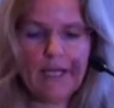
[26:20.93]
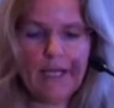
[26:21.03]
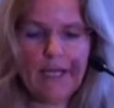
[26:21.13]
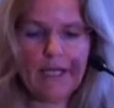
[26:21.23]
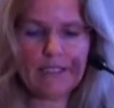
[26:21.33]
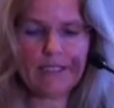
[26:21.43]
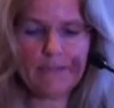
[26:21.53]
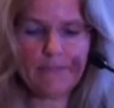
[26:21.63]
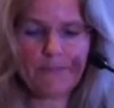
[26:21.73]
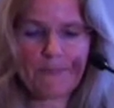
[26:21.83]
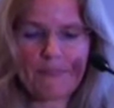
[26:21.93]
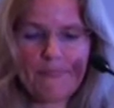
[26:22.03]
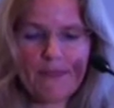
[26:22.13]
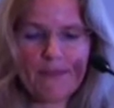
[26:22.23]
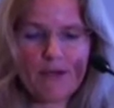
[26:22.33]
And
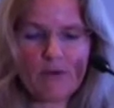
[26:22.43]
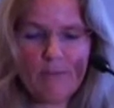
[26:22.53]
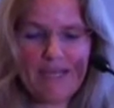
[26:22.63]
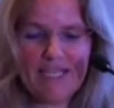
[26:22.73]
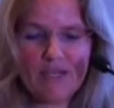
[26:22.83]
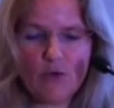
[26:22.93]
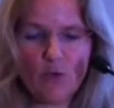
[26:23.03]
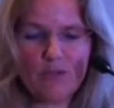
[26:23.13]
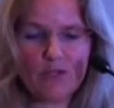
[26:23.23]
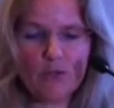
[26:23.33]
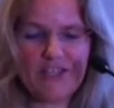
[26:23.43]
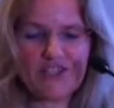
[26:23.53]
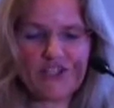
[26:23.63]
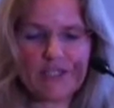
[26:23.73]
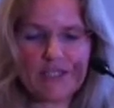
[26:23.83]
there are many open
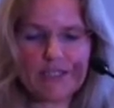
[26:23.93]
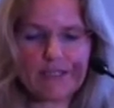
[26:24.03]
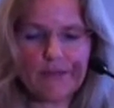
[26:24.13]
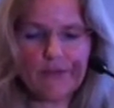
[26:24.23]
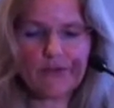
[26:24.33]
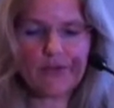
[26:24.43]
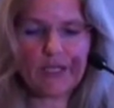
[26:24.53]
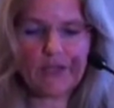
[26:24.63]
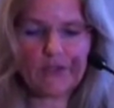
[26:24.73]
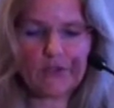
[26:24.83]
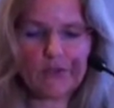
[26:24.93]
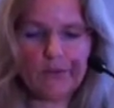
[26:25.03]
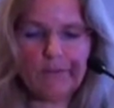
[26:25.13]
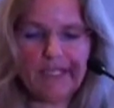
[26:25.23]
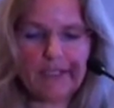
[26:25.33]
questions with regards
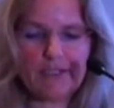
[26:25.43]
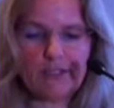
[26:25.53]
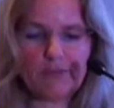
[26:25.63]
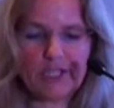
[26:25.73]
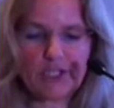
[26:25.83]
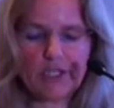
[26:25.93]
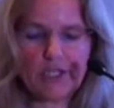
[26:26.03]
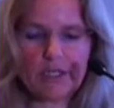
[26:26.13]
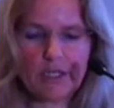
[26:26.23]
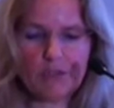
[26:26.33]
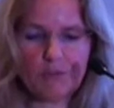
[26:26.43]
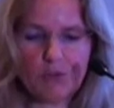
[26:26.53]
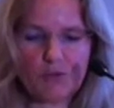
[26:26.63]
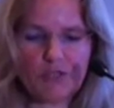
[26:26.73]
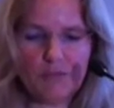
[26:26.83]
to mean arterial pressure and
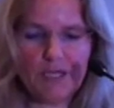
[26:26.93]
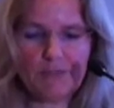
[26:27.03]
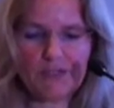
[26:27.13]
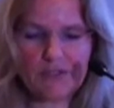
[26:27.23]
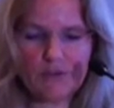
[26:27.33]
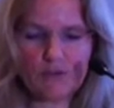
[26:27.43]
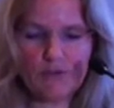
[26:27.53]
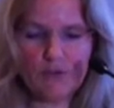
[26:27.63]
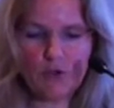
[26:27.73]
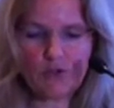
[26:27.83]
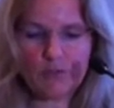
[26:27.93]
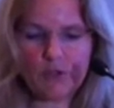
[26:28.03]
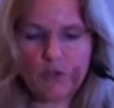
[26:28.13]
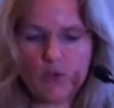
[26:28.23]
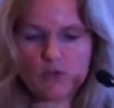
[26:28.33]
cardiopulmonary bypass and
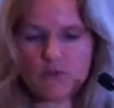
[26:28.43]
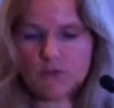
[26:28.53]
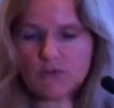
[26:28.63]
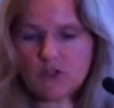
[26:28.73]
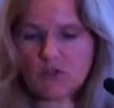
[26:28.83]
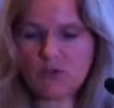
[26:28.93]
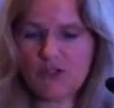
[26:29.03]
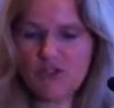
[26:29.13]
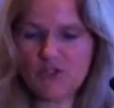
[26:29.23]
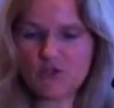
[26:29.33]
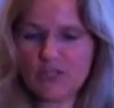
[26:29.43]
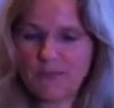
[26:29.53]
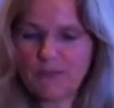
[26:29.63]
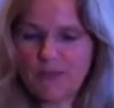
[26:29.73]
reversible causes of cerebral injury.